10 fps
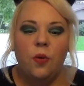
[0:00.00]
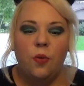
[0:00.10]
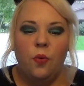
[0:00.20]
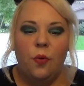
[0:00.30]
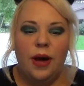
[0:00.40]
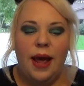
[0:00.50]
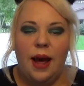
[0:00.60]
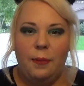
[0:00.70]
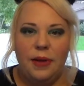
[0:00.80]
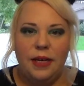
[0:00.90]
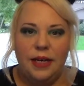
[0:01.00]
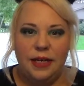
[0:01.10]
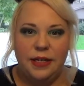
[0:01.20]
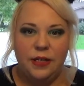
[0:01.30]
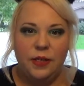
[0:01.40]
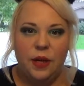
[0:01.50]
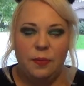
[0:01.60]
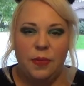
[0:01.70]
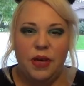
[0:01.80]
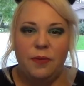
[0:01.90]
what happened is
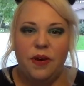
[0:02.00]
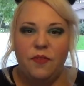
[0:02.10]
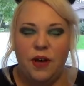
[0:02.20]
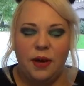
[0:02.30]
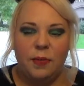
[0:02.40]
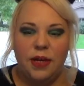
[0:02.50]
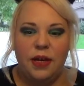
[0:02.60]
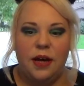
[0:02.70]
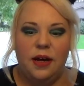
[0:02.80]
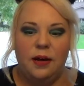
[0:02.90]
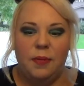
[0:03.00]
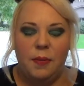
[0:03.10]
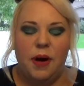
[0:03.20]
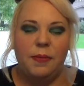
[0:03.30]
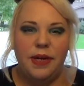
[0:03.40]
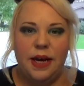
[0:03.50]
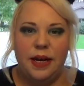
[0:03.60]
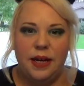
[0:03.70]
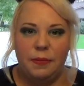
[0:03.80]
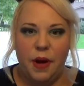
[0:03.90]
me and my family, my mom and
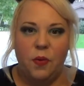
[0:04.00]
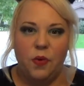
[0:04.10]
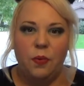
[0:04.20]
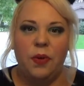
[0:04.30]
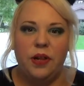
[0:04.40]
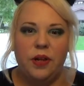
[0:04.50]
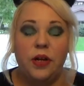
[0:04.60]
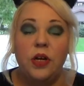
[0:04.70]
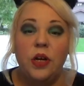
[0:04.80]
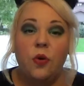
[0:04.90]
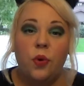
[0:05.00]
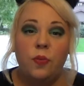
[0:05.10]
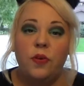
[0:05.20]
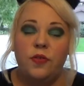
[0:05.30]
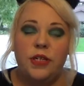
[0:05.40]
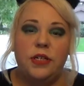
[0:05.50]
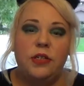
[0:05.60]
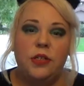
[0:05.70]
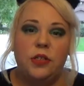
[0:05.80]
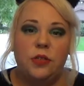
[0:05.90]
dad and my older brother, we moved
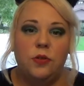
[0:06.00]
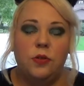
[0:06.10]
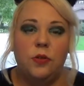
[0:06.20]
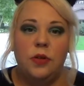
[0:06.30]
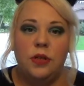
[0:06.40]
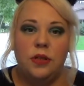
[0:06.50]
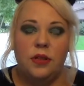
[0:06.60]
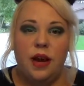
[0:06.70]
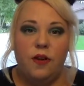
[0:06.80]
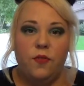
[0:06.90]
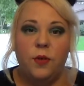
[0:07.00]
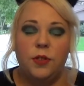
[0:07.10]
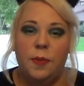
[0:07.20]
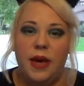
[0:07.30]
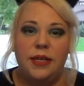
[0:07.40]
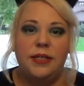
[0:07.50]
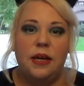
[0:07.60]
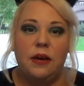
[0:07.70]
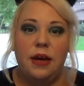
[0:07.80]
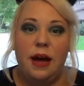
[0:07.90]
into the Air Force
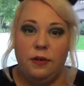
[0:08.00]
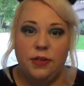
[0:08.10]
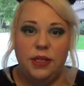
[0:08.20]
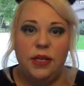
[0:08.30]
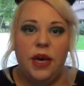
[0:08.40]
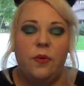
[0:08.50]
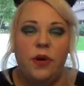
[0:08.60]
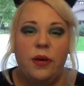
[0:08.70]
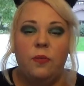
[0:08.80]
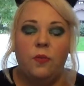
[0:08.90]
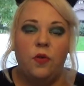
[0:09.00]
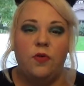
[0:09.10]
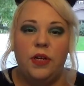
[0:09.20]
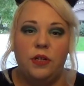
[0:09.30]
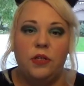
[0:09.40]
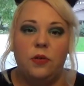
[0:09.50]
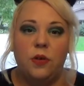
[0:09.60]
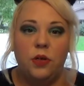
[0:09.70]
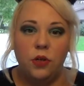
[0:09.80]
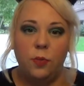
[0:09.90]
Base housing, and we moved
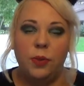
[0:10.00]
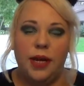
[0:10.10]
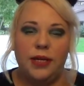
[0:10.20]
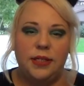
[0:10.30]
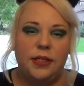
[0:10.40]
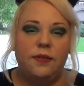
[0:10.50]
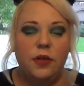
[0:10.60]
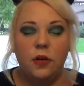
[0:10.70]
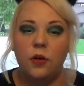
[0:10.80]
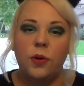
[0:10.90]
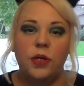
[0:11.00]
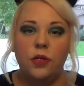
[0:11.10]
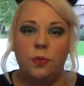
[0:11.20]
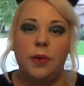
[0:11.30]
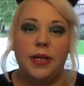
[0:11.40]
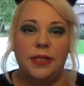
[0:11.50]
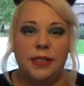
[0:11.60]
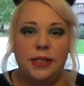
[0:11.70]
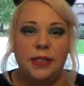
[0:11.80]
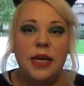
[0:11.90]
into a duplex. If you don't know what a duplex
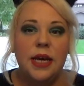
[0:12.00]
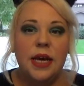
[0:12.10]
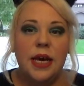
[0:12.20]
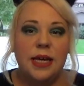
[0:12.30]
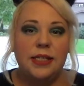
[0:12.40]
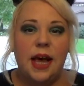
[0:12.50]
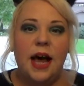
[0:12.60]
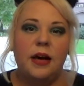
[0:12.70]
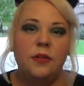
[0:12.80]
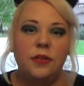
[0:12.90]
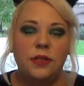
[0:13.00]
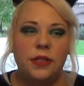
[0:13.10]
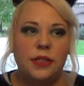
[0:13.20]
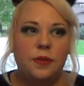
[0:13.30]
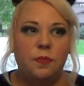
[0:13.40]
is, it's a house, it's